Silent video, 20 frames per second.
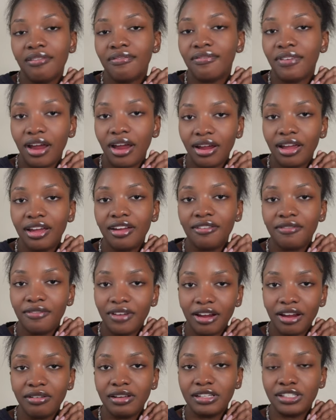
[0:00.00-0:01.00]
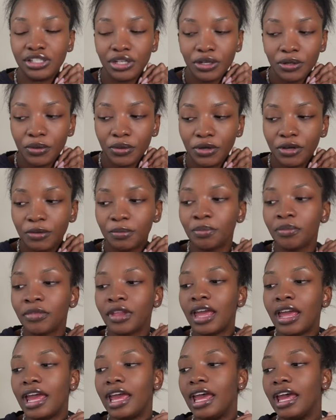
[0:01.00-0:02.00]
very very soon
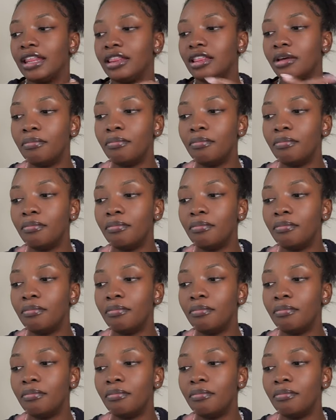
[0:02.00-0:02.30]
and the